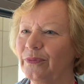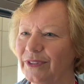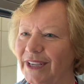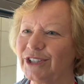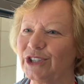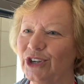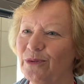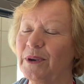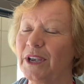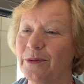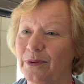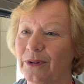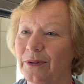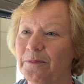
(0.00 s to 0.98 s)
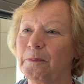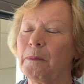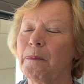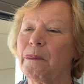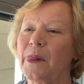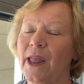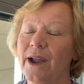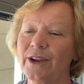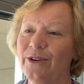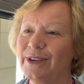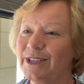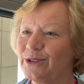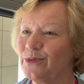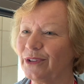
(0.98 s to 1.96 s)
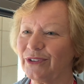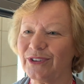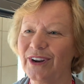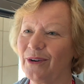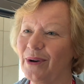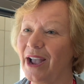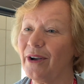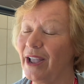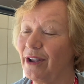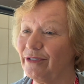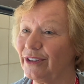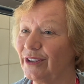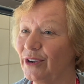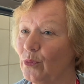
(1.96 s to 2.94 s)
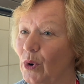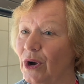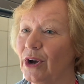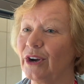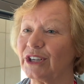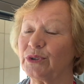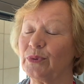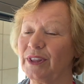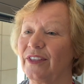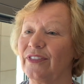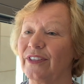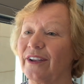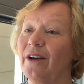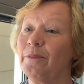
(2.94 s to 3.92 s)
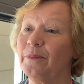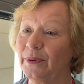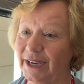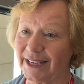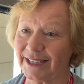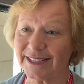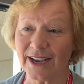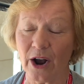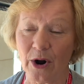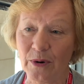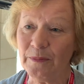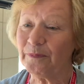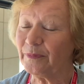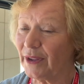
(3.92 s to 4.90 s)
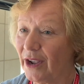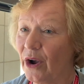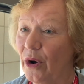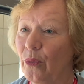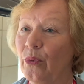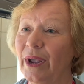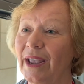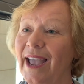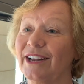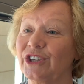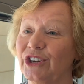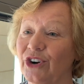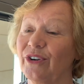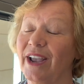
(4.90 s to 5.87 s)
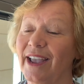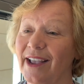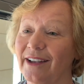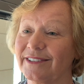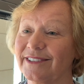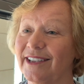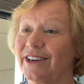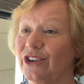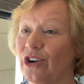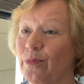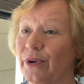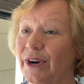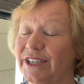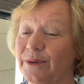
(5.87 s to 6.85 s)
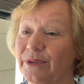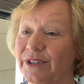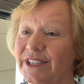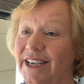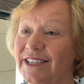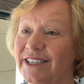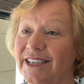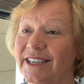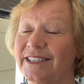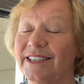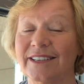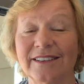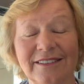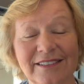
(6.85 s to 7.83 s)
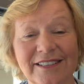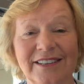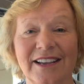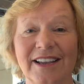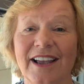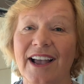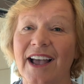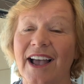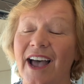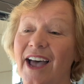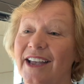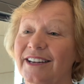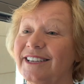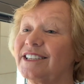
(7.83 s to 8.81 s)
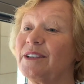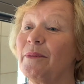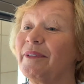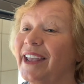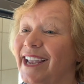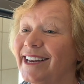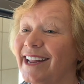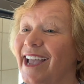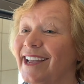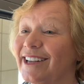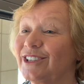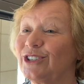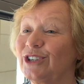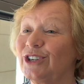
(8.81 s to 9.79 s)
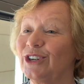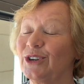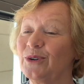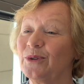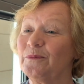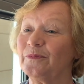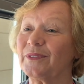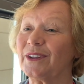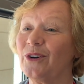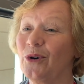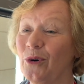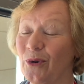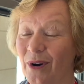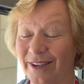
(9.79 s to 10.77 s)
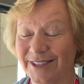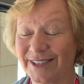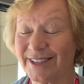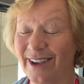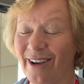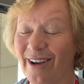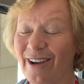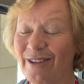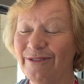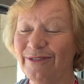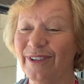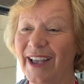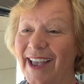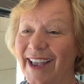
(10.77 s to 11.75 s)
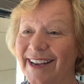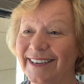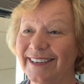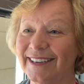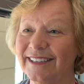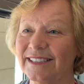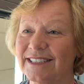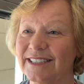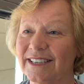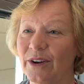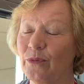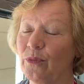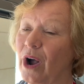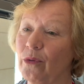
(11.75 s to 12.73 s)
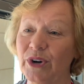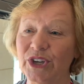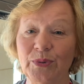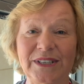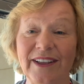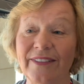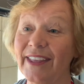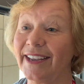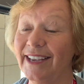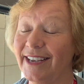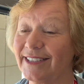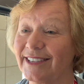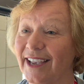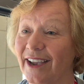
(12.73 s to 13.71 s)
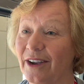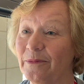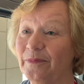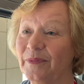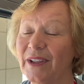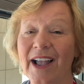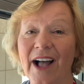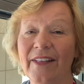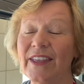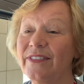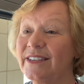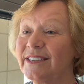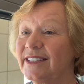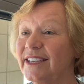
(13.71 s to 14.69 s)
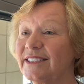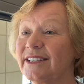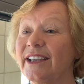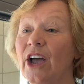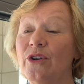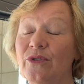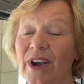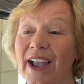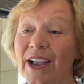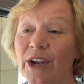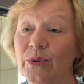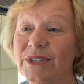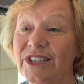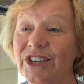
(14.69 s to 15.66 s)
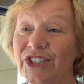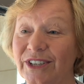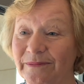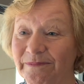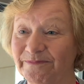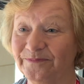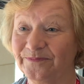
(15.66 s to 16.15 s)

these new people are going to want to know how everything works within the company. So we had to create our standard operating procedures and disseminate that to all our staff, and I wish we'd done that years ago. And then there's things like owner acquisition.